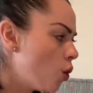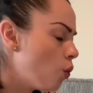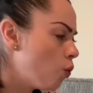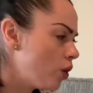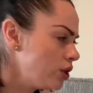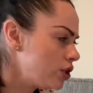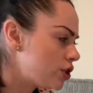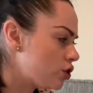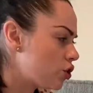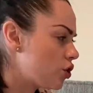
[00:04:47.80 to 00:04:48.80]
once
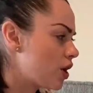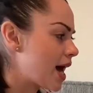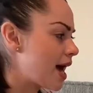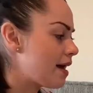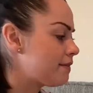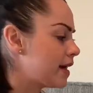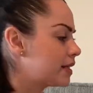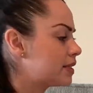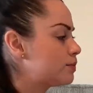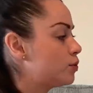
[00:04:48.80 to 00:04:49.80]
you have
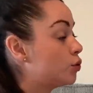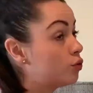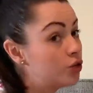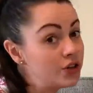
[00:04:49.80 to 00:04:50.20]
explored